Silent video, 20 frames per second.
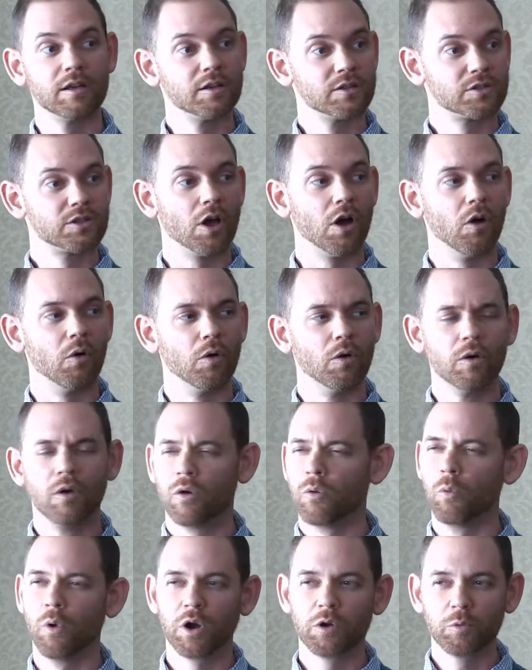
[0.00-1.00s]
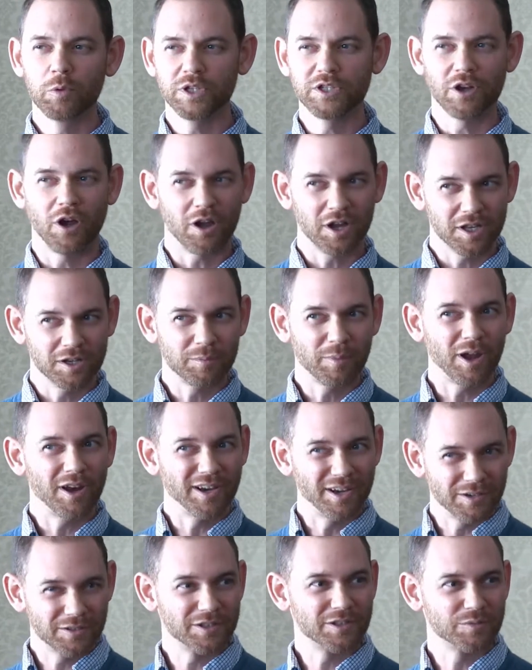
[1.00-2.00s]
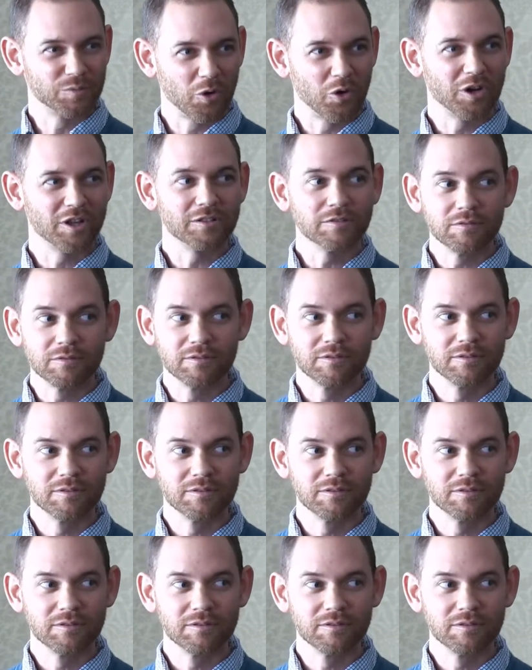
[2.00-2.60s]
So what are we talking about here this morning?